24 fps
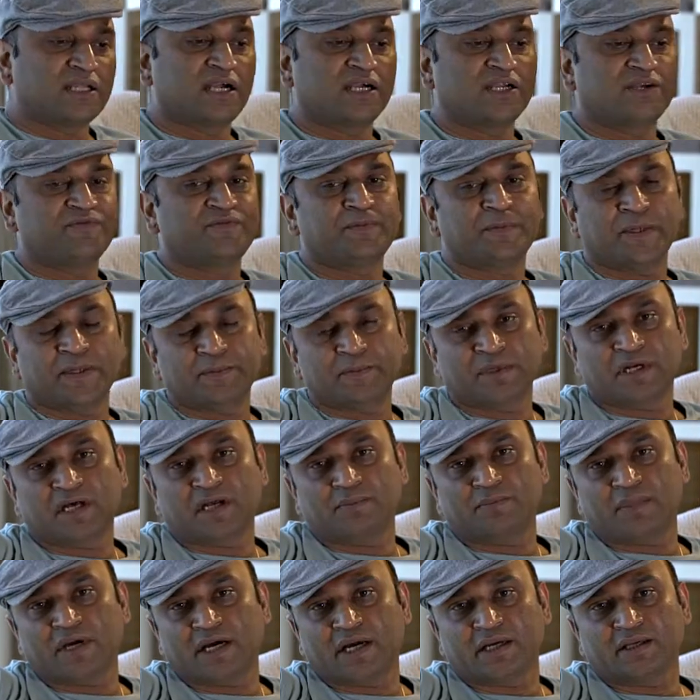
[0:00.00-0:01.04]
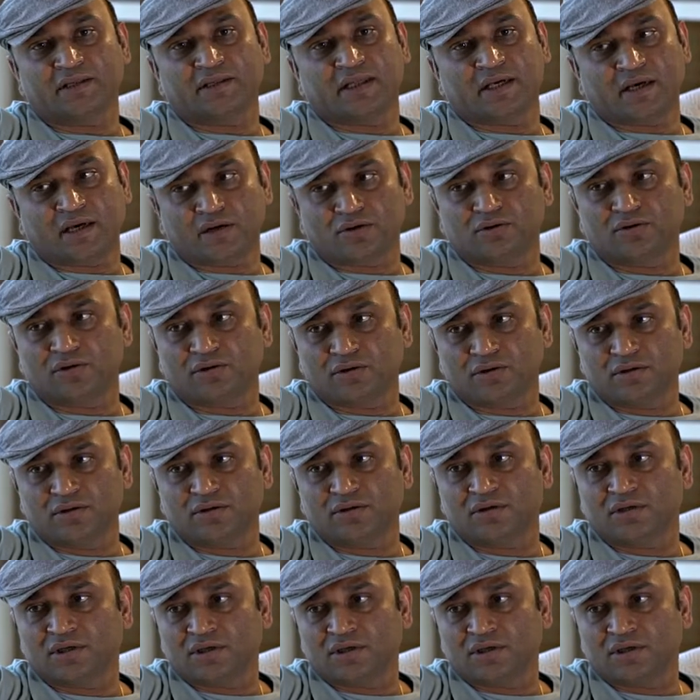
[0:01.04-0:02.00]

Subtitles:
that if people are buying, they are good.